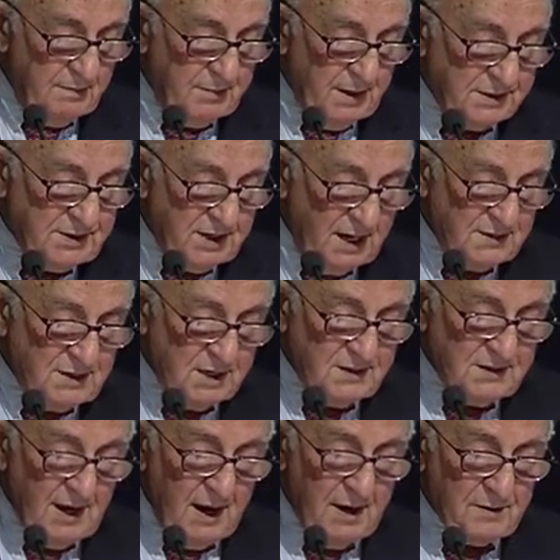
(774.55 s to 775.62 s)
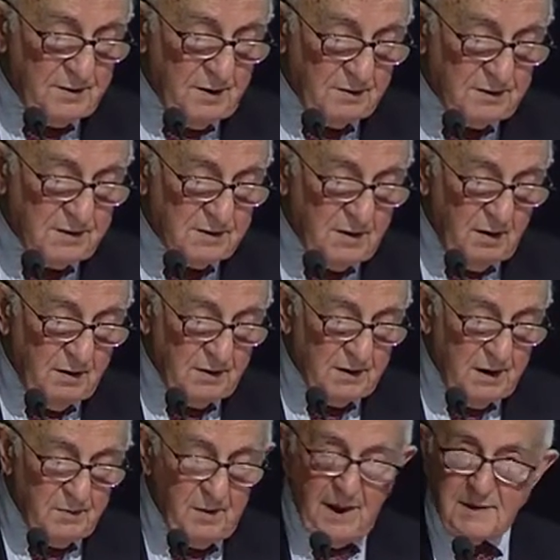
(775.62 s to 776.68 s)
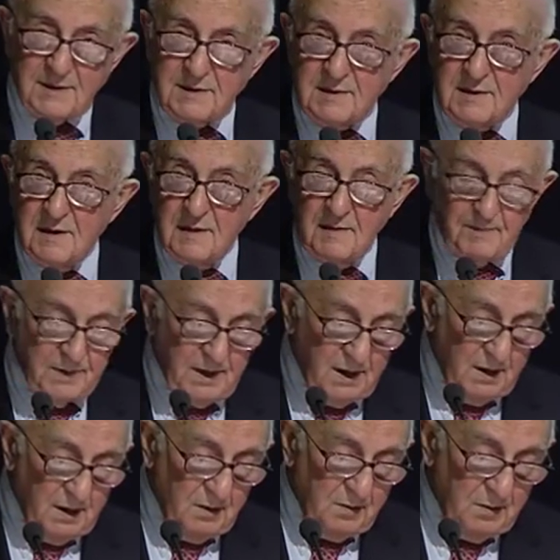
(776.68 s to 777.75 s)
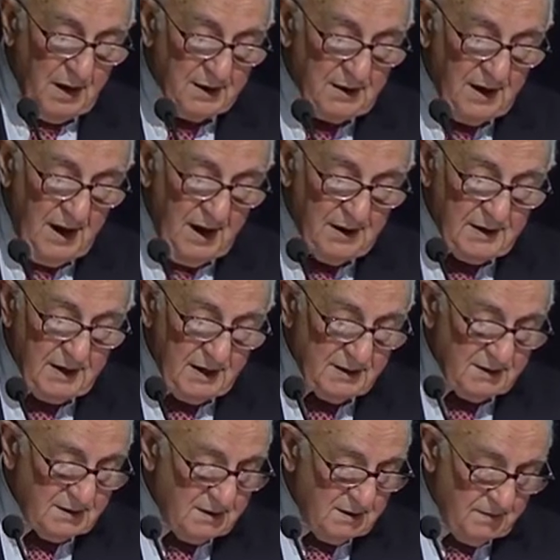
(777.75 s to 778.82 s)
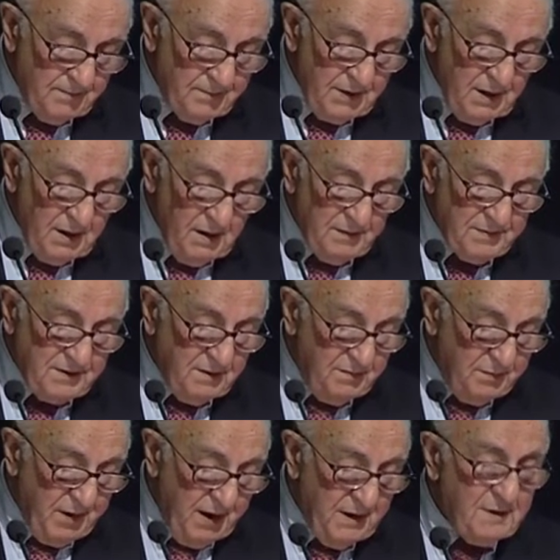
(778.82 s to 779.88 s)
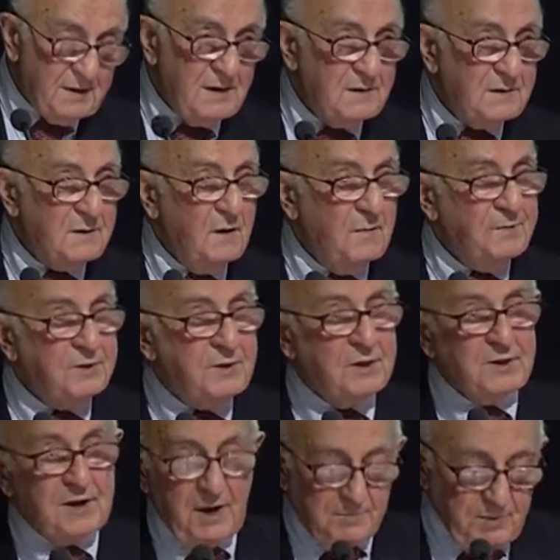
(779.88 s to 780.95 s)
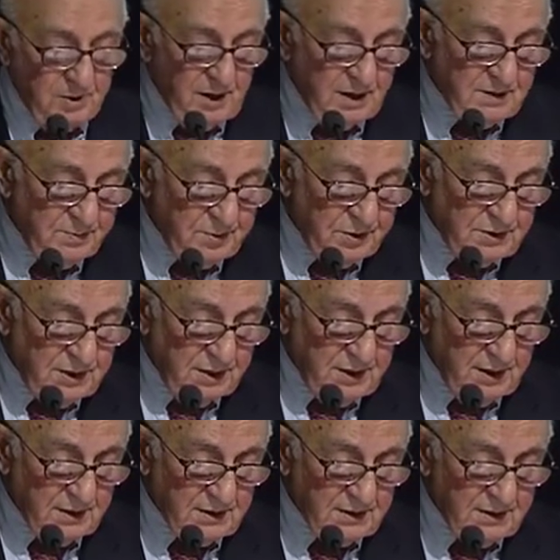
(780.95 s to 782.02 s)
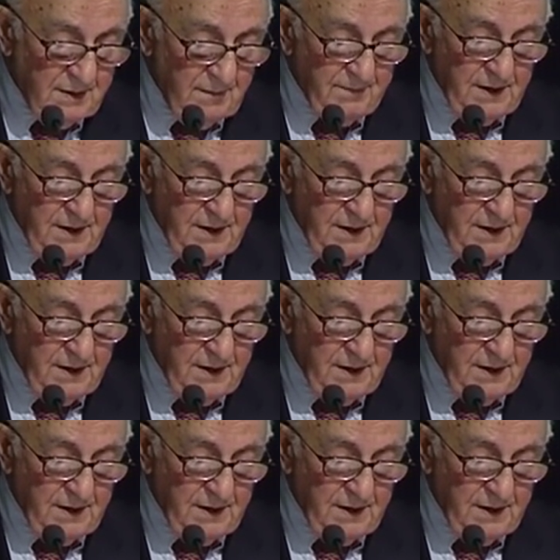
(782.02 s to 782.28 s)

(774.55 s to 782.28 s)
But judges are not the only ones who are guardians of the fairness of the tribunal's proceedings.